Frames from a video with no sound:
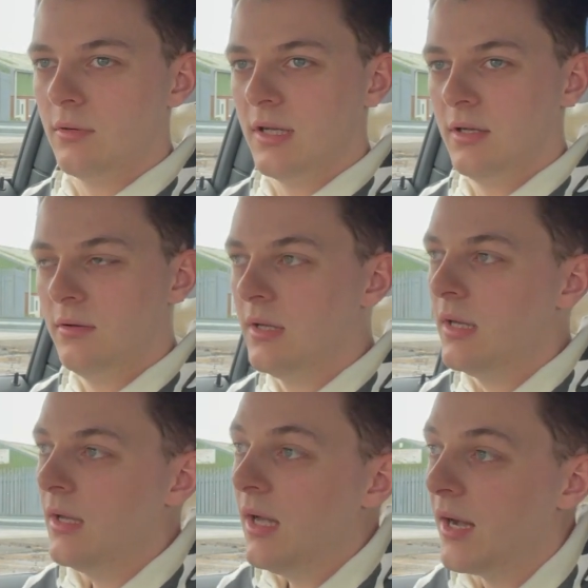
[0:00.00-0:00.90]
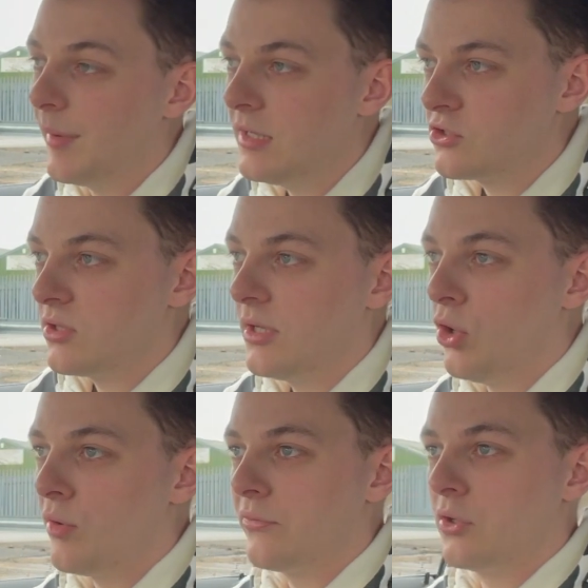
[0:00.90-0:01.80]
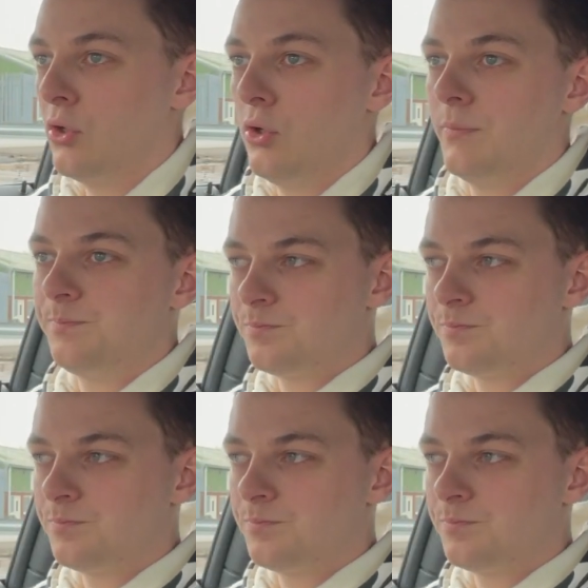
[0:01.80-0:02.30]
later i'm actually off to